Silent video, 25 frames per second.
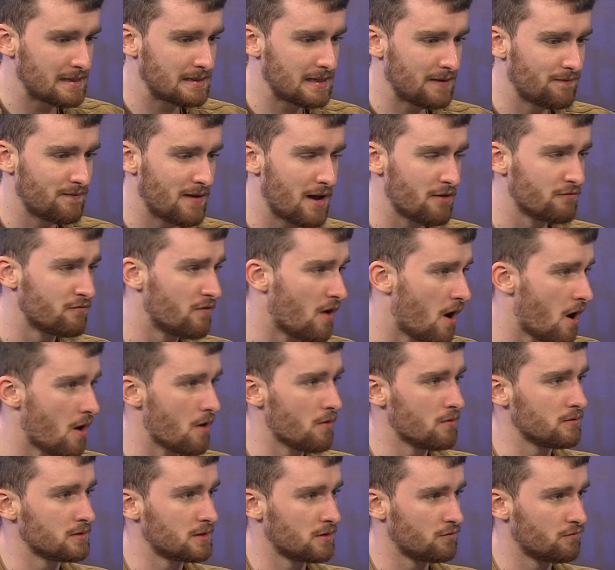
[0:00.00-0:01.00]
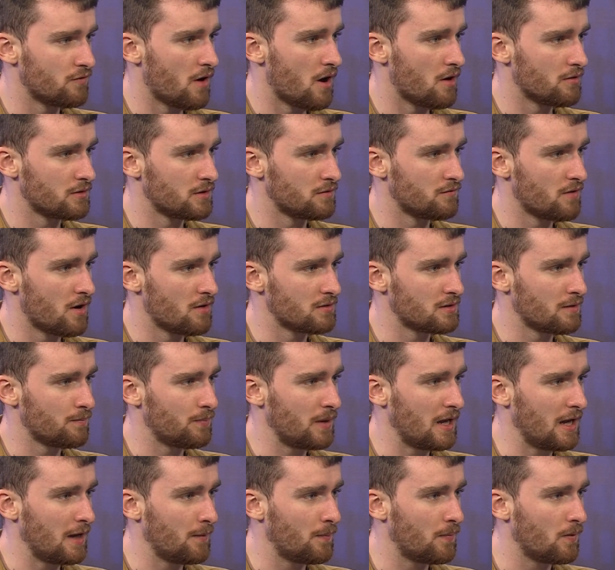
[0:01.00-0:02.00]
in their rows and rows and rows of
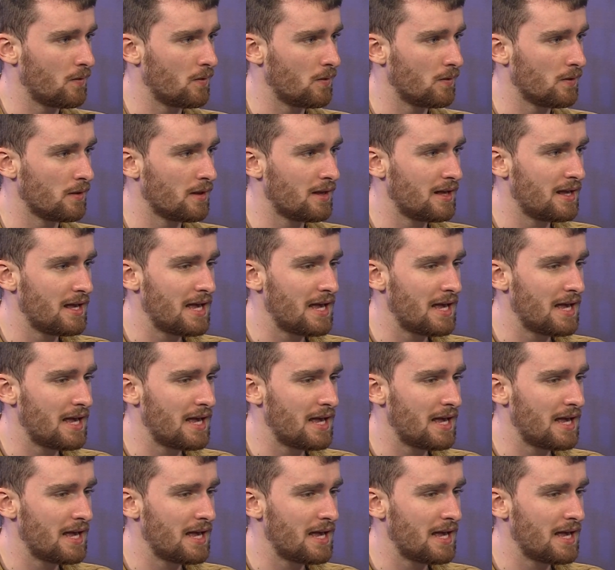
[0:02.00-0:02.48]
people,